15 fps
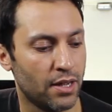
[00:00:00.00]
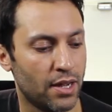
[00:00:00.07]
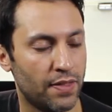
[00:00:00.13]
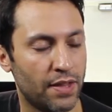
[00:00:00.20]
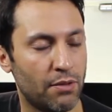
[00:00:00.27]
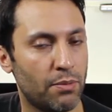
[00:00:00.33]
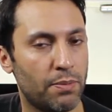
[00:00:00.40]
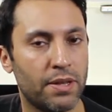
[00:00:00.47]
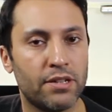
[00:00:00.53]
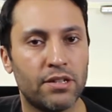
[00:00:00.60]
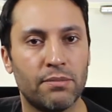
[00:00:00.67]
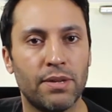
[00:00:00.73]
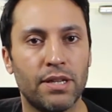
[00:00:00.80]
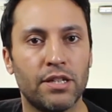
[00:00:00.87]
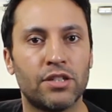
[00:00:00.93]
And that would be a
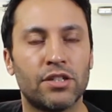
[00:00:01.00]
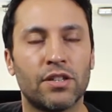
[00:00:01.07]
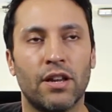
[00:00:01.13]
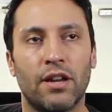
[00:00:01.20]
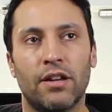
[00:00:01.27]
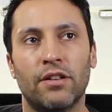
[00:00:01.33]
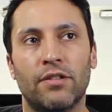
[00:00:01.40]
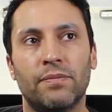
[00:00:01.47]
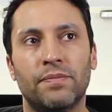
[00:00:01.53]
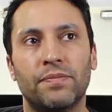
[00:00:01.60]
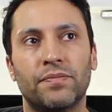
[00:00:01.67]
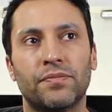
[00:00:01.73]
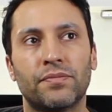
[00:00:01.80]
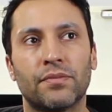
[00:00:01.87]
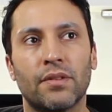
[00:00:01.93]
diminished scale.
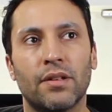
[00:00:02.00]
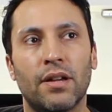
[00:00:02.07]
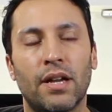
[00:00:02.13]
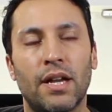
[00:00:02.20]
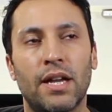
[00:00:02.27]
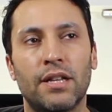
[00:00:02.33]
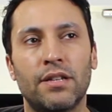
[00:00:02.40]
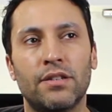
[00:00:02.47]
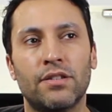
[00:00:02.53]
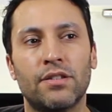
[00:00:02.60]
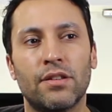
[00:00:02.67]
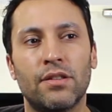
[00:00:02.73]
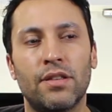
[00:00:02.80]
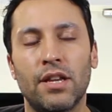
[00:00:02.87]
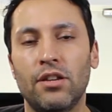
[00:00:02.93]
And
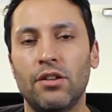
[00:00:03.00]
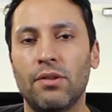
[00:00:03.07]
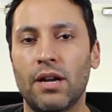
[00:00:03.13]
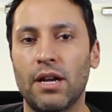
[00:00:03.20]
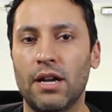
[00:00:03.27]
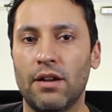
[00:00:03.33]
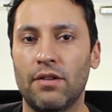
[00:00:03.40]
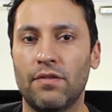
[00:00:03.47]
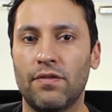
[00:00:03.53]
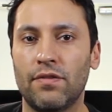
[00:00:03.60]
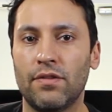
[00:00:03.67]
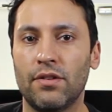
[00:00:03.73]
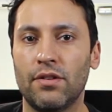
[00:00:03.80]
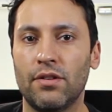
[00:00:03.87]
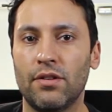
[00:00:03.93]
then you
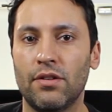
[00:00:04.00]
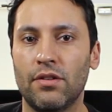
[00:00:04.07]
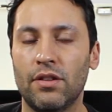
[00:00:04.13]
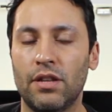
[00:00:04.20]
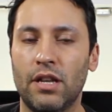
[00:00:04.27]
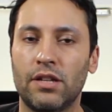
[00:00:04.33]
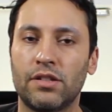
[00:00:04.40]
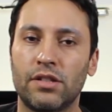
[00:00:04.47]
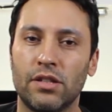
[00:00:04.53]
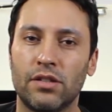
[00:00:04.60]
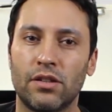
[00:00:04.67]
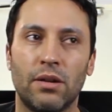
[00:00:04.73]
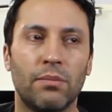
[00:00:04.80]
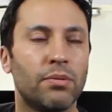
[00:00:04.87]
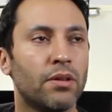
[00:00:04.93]
have the last
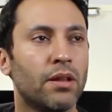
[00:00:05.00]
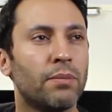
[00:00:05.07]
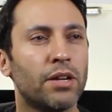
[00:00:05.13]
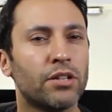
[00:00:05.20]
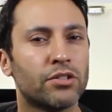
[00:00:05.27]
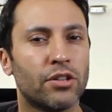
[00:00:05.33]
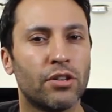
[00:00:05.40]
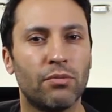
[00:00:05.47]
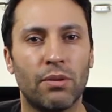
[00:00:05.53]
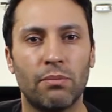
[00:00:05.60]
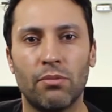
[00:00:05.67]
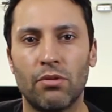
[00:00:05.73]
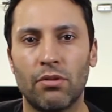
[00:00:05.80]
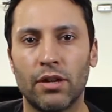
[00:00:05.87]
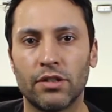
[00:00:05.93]
example. I might show you one
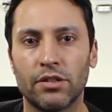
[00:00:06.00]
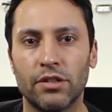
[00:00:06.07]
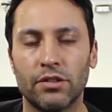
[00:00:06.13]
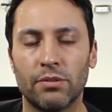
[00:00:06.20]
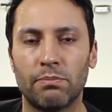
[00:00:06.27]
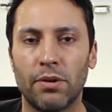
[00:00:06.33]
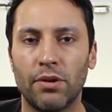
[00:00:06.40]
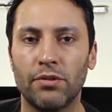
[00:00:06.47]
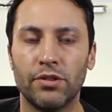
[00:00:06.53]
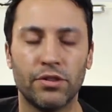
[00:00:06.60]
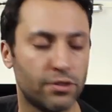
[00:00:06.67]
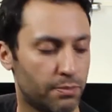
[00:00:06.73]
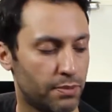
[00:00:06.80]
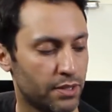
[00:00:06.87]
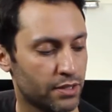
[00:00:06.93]
more actually as a
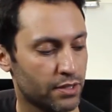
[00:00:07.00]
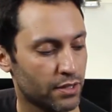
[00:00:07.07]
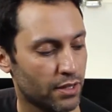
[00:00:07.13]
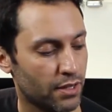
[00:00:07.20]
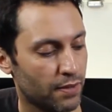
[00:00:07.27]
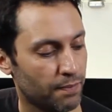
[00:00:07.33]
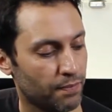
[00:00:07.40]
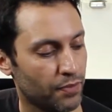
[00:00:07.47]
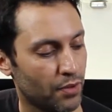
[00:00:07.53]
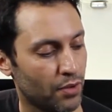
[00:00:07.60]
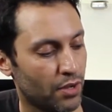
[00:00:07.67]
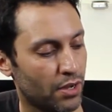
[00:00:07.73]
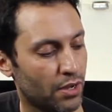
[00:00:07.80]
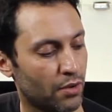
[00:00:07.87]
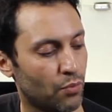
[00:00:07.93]
bonus, but
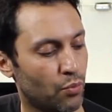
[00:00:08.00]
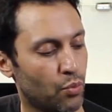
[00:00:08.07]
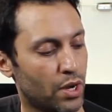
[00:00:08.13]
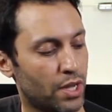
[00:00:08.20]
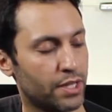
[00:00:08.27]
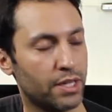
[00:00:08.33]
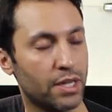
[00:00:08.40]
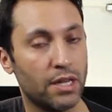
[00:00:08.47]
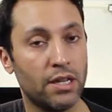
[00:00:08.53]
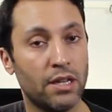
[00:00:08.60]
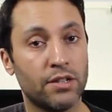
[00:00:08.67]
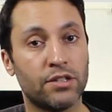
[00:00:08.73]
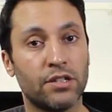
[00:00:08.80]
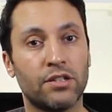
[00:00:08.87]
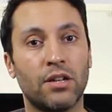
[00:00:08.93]
one
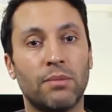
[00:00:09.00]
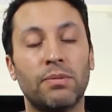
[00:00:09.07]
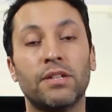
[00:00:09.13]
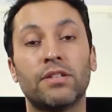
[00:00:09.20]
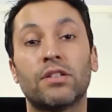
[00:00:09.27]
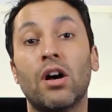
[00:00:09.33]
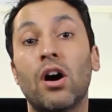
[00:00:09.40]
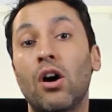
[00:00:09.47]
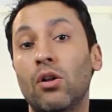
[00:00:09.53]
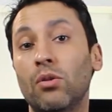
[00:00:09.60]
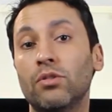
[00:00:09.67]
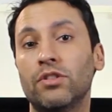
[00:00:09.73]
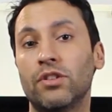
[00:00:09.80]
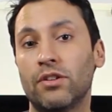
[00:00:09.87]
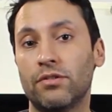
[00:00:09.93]
last example is the
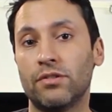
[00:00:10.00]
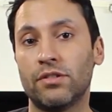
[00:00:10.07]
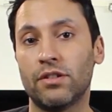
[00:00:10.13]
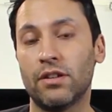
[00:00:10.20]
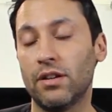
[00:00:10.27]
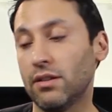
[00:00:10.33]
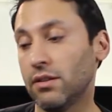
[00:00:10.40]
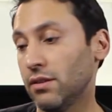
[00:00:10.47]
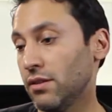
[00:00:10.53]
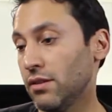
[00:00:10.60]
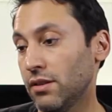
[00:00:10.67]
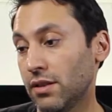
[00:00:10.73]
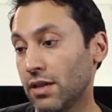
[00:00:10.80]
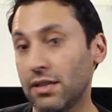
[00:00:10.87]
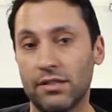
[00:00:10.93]
whole tone scale,
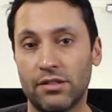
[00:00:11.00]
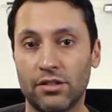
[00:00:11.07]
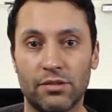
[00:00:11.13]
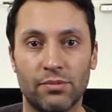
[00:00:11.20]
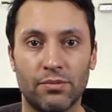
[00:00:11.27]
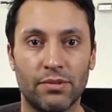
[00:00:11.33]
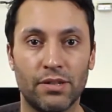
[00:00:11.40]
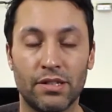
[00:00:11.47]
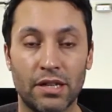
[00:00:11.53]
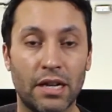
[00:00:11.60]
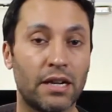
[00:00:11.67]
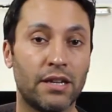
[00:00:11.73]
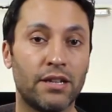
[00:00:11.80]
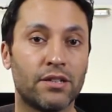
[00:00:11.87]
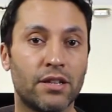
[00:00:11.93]
and that is just
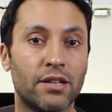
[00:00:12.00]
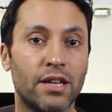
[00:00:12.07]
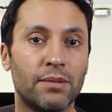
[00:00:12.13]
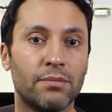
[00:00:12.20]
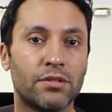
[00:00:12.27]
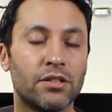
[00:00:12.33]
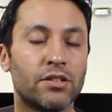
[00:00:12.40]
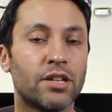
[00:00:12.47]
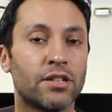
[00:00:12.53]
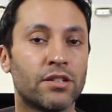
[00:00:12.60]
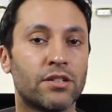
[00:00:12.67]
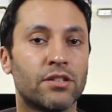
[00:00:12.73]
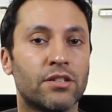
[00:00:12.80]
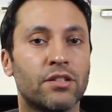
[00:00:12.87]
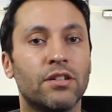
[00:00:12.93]
exactly as the name
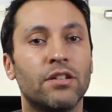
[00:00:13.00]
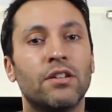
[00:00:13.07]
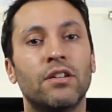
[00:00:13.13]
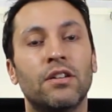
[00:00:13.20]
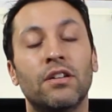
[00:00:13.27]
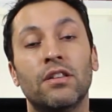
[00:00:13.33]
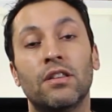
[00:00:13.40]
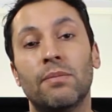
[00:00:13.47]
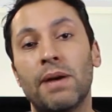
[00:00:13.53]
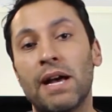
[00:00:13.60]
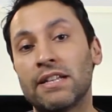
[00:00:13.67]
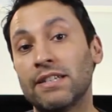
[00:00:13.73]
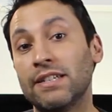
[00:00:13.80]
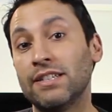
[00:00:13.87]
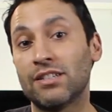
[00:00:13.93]
suggests. The
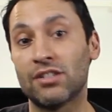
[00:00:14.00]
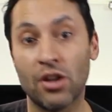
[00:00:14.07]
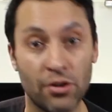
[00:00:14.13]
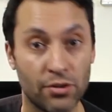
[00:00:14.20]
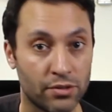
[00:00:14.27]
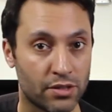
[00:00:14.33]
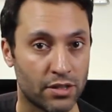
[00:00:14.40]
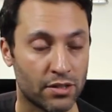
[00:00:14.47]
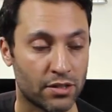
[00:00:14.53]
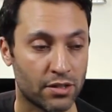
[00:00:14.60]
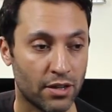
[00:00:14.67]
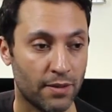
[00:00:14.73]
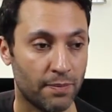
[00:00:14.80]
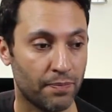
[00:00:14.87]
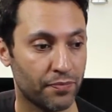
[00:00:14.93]
pattern is tones this
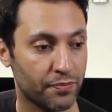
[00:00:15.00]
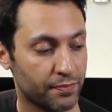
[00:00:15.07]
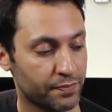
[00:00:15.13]
time.